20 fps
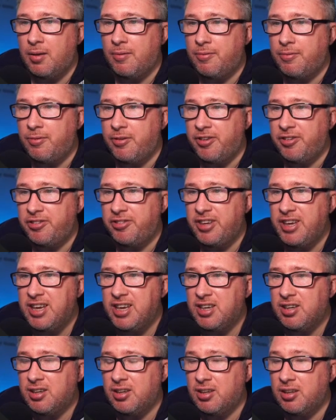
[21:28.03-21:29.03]
for the
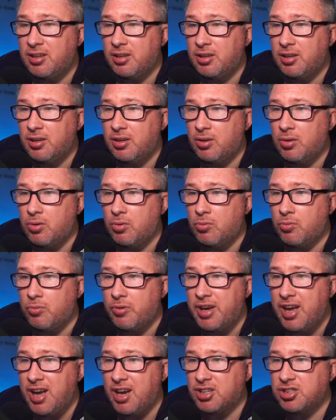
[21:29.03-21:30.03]
scene
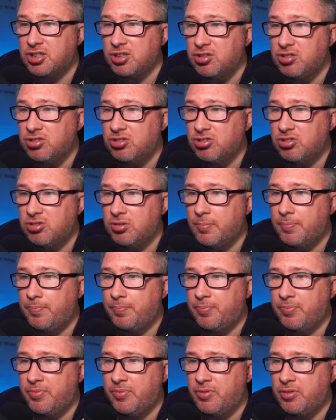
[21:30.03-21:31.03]
reactions,
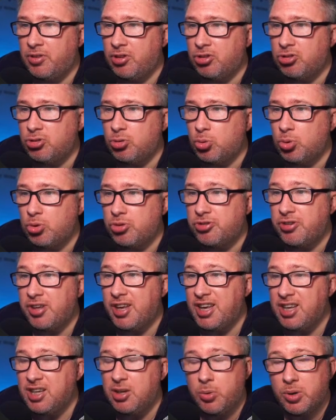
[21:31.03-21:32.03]
the source,
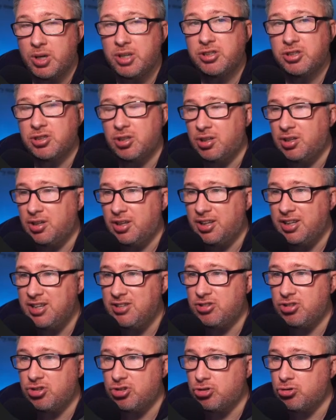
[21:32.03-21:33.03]
a question,
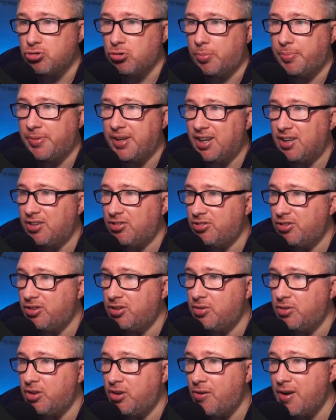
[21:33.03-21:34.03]
these are just drop downs.
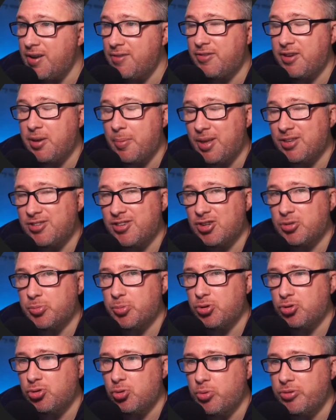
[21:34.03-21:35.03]
The great thing about Touch
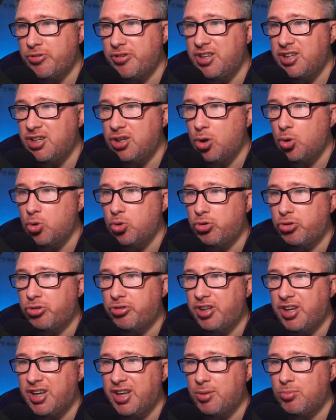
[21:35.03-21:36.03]
Portal is it
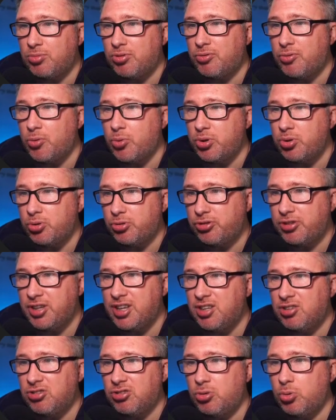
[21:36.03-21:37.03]
knows the names of all your
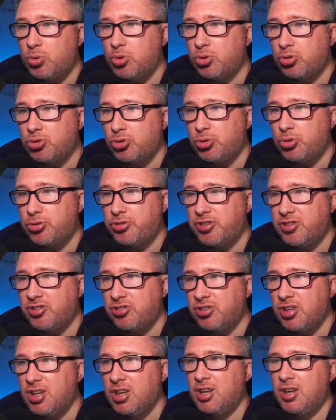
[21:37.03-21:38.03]
scenes and all your
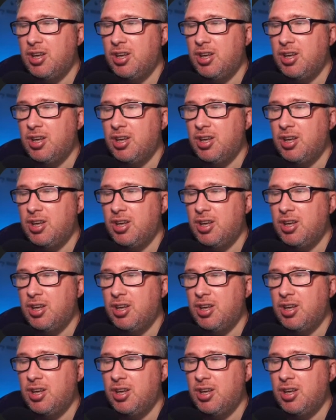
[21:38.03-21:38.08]
sources,